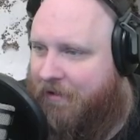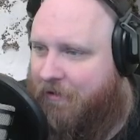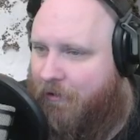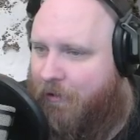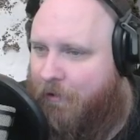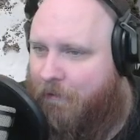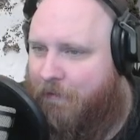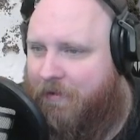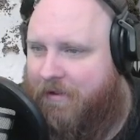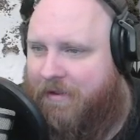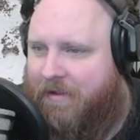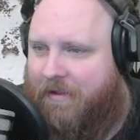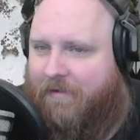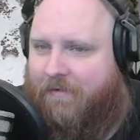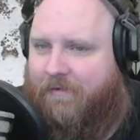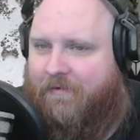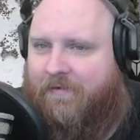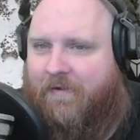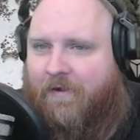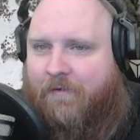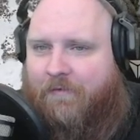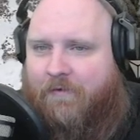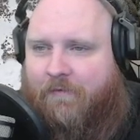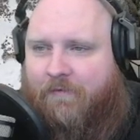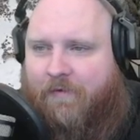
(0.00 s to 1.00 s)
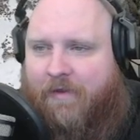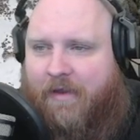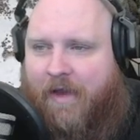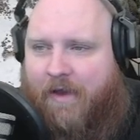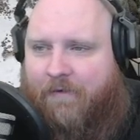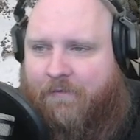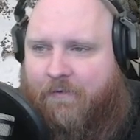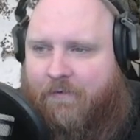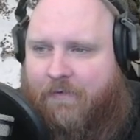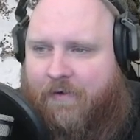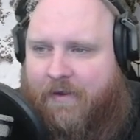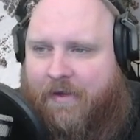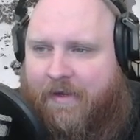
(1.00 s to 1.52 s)
hoping that the stuff that we
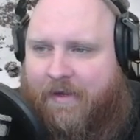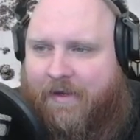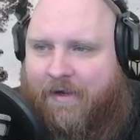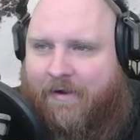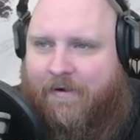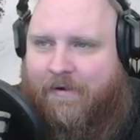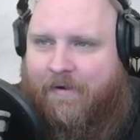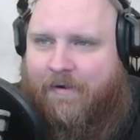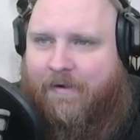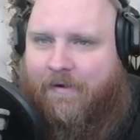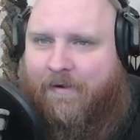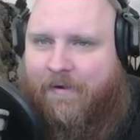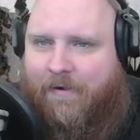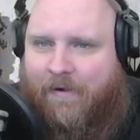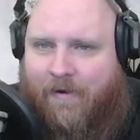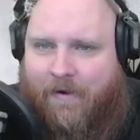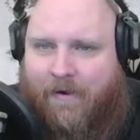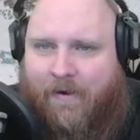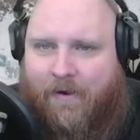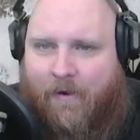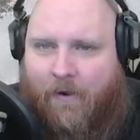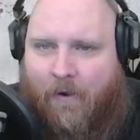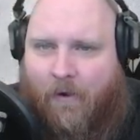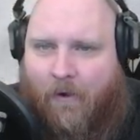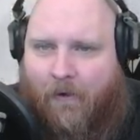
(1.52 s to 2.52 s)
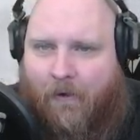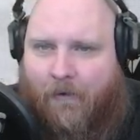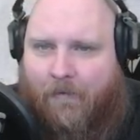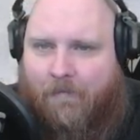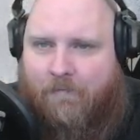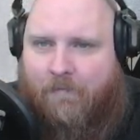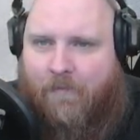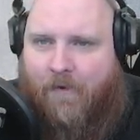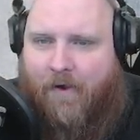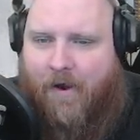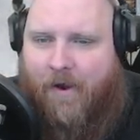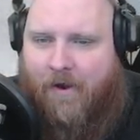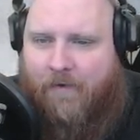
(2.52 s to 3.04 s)
have over here on
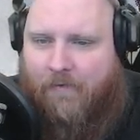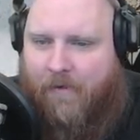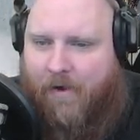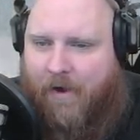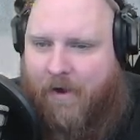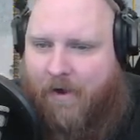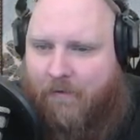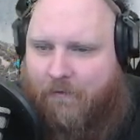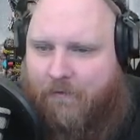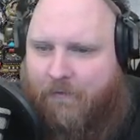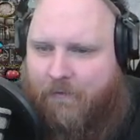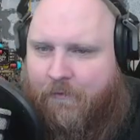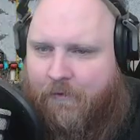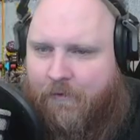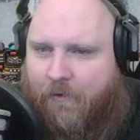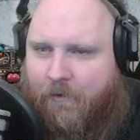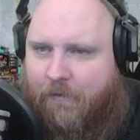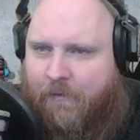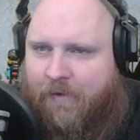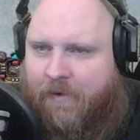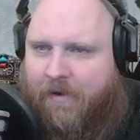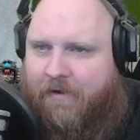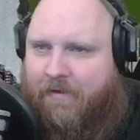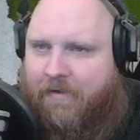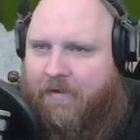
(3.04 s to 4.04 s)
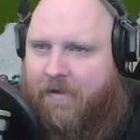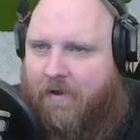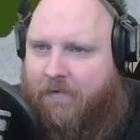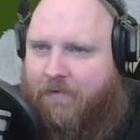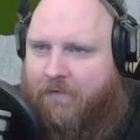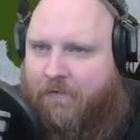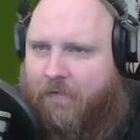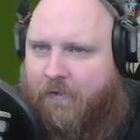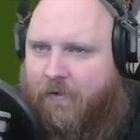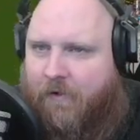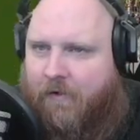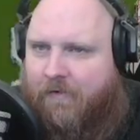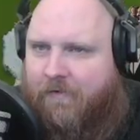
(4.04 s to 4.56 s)
Byra will be enough
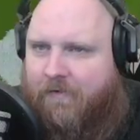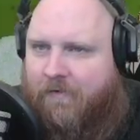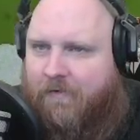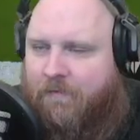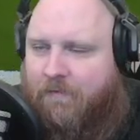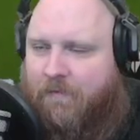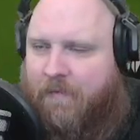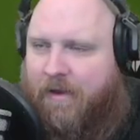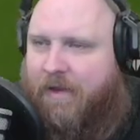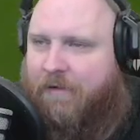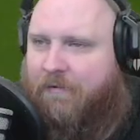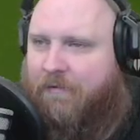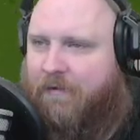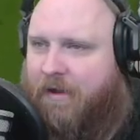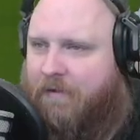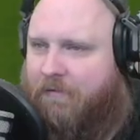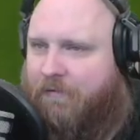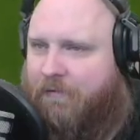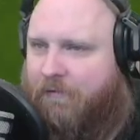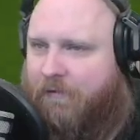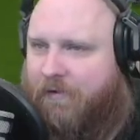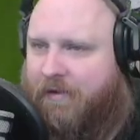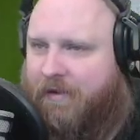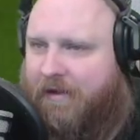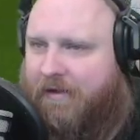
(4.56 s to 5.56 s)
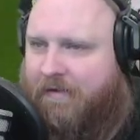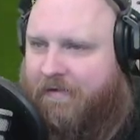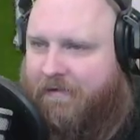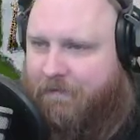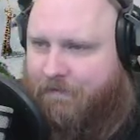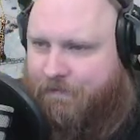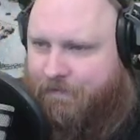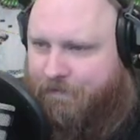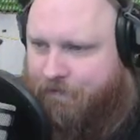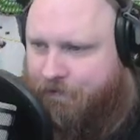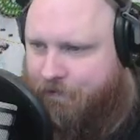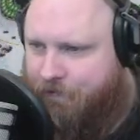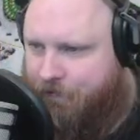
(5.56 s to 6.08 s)
for us to make whatever we need.
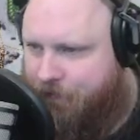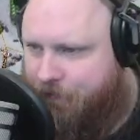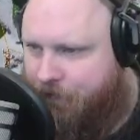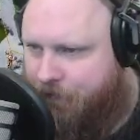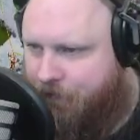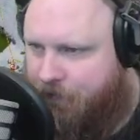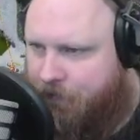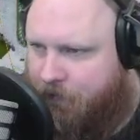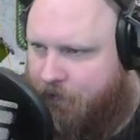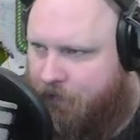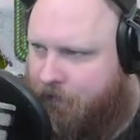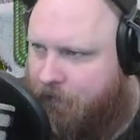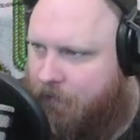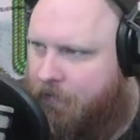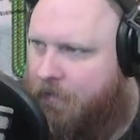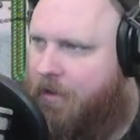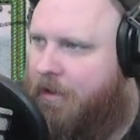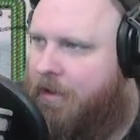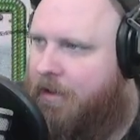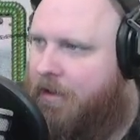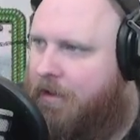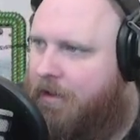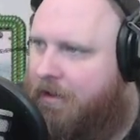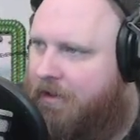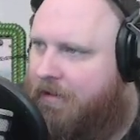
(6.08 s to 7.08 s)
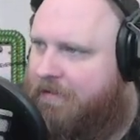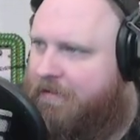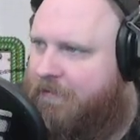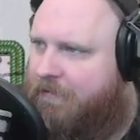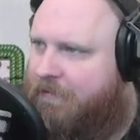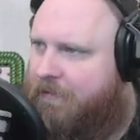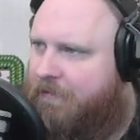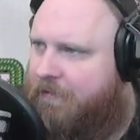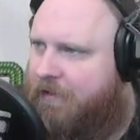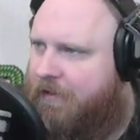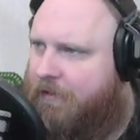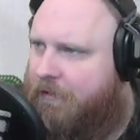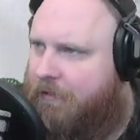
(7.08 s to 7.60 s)
Let's have
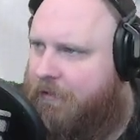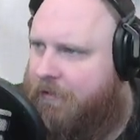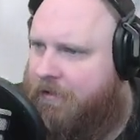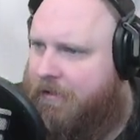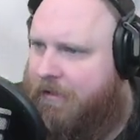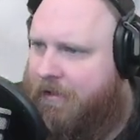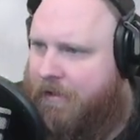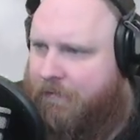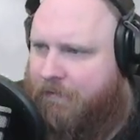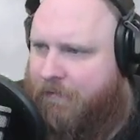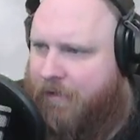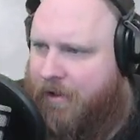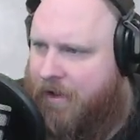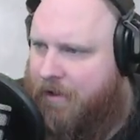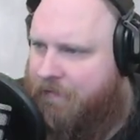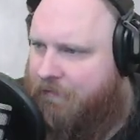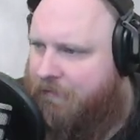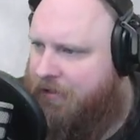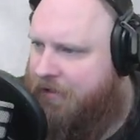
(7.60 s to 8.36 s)
a quick look where we